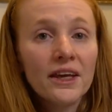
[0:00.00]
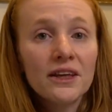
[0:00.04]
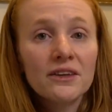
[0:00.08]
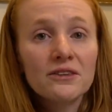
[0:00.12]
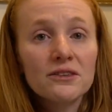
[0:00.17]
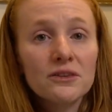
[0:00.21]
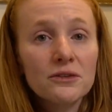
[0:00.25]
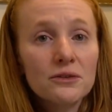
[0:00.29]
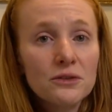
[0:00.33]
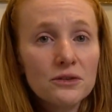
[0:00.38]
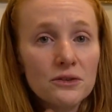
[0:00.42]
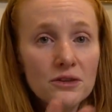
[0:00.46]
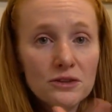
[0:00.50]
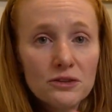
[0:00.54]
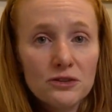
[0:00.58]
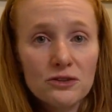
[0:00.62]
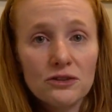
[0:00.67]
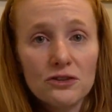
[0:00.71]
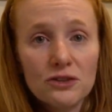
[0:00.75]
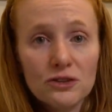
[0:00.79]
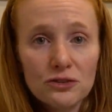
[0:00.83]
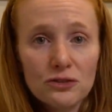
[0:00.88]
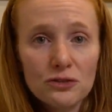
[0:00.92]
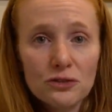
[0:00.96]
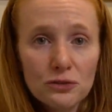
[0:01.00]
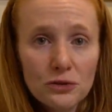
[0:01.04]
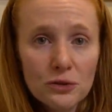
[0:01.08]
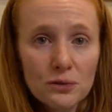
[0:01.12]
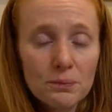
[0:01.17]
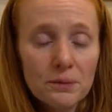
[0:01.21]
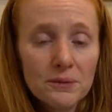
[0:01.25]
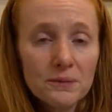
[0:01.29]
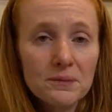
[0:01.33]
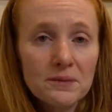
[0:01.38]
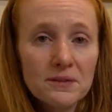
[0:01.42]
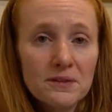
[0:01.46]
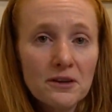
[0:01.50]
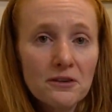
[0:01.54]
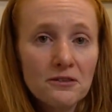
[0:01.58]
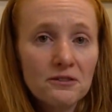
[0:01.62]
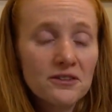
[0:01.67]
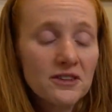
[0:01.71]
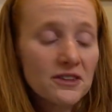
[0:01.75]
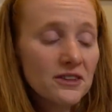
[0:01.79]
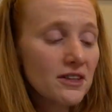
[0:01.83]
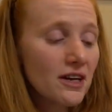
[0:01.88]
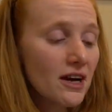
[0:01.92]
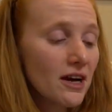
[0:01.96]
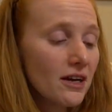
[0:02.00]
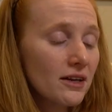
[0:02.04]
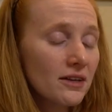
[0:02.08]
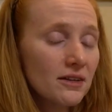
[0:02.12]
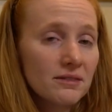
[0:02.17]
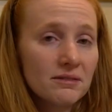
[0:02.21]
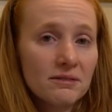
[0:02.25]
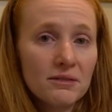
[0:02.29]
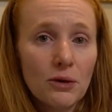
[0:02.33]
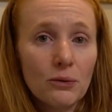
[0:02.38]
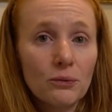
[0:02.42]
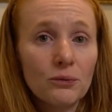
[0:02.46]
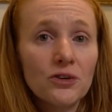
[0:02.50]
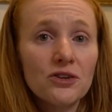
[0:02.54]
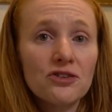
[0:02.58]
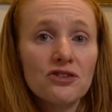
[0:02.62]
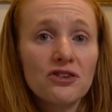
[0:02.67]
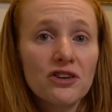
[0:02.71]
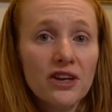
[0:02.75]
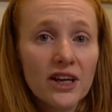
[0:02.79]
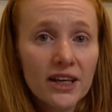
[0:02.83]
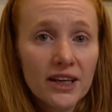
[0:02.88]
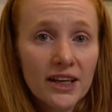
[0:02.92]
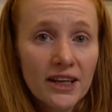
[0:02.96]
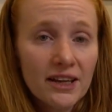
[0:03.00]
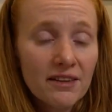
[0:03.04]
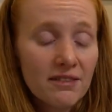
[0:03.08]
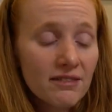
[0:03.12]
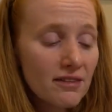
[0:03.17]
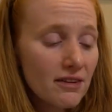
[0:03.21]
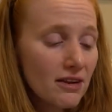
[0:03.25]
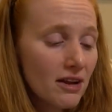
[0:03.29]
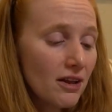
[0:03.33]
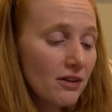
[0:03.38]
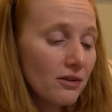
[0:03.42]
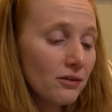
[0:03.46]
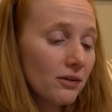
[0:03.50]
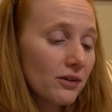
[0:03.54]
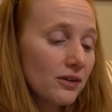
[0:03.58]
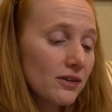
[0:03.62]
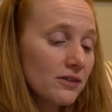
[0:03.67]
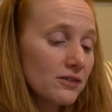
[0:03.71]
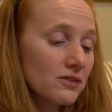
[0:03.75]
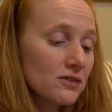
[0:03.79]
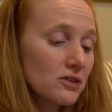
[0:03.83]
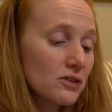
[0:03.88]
So the, the tulip itself did not originate in the Netherlands.